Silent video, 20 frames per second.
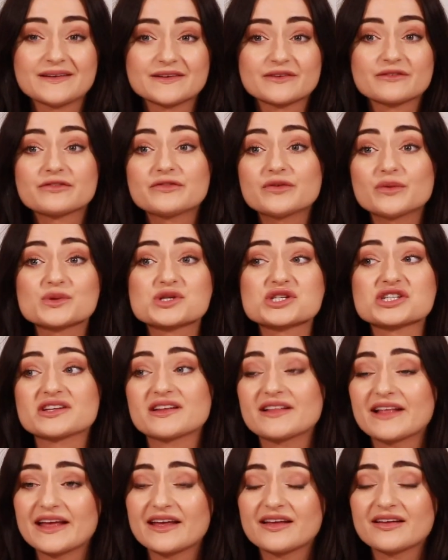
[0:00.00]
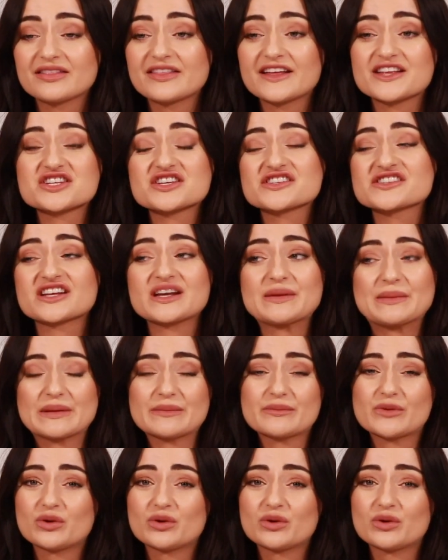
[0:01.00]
And unfortunately, they're just going to be